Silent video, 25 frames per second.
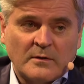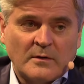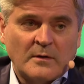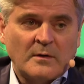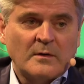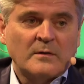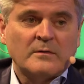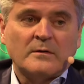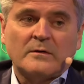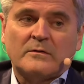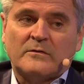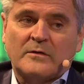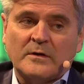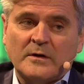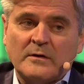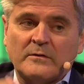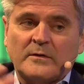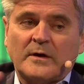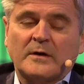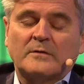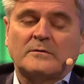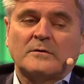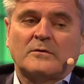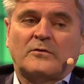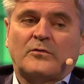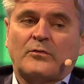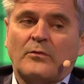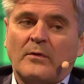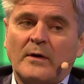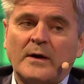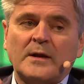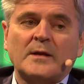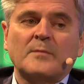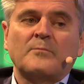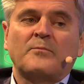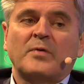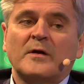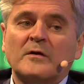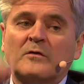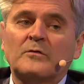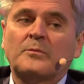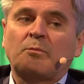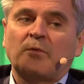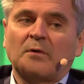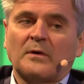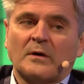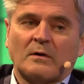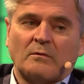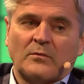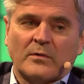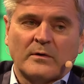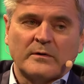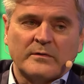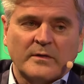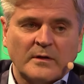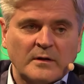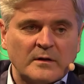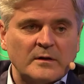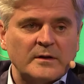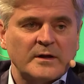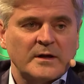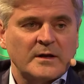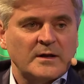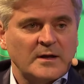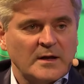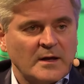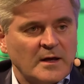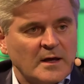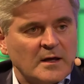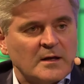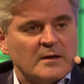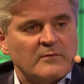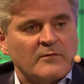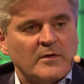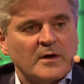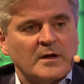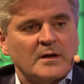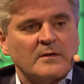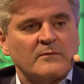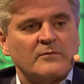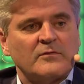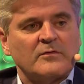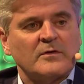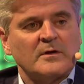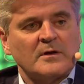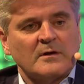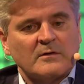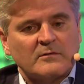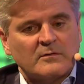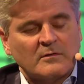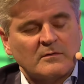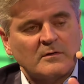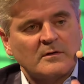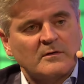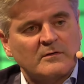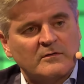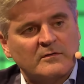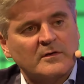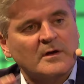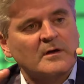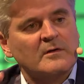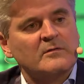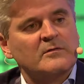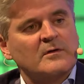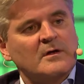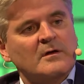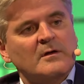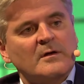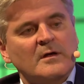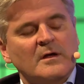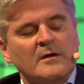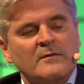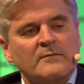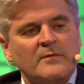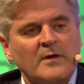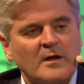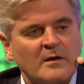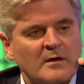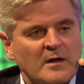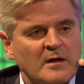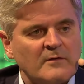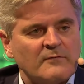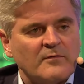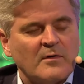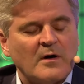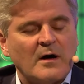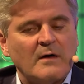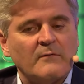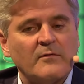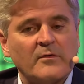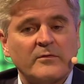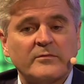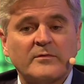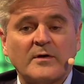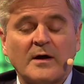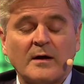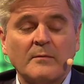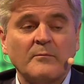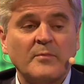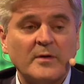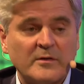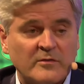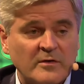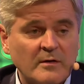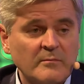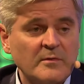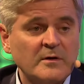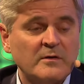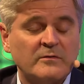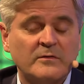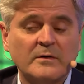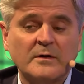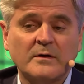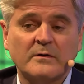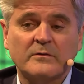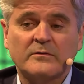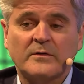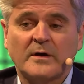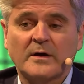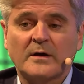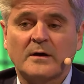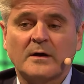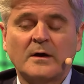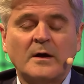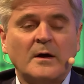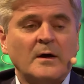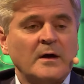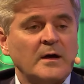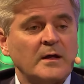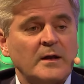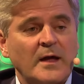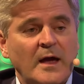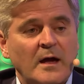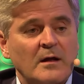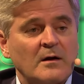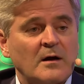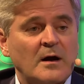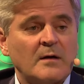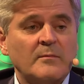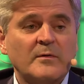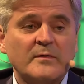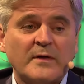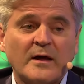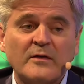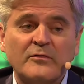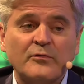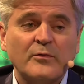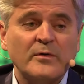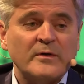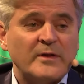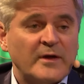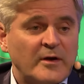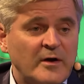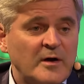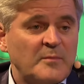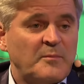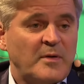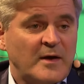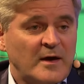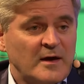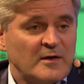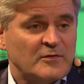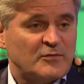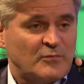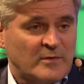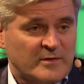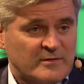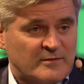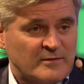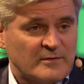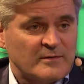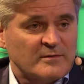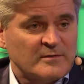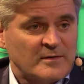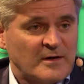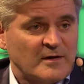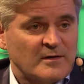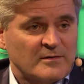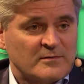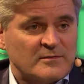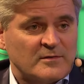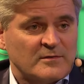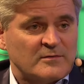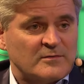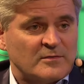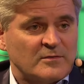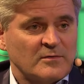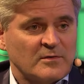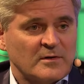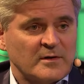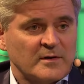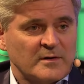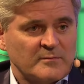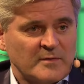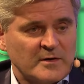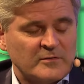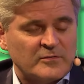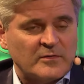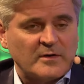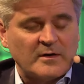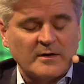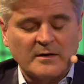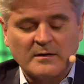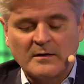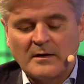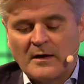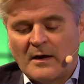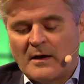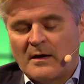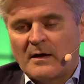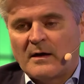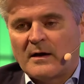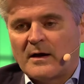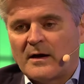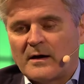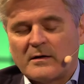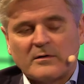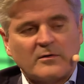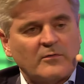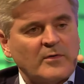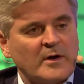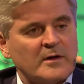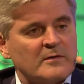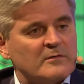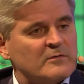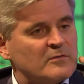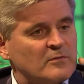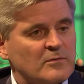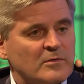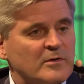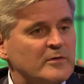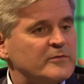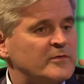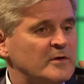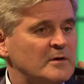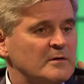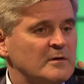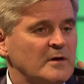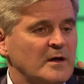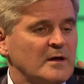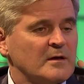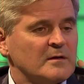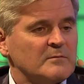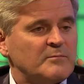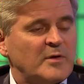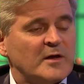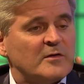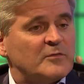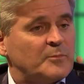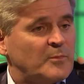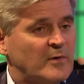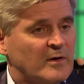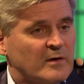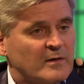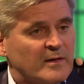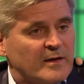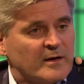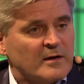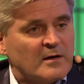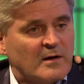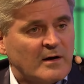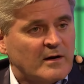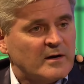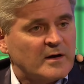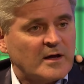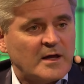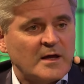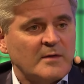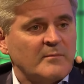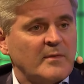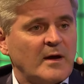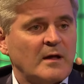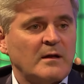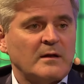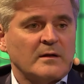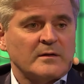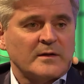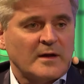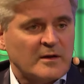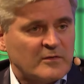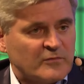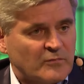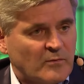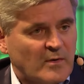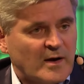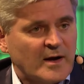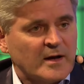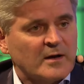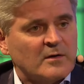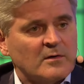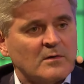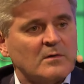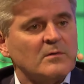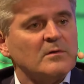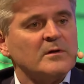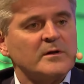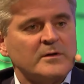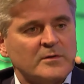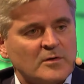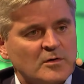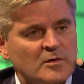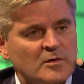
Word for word: Right. The cities like Detroit and Pittsburgh were the leading innovative right. cities. So these things evolve over time. But some of these cities, like in Ann Arbor, that's where Larry Page went to, you know, to right. school in mm -hmm. Michigan. Uh, great schools in, in Pittsburgh, like Carnegie Mellon. That's why Google and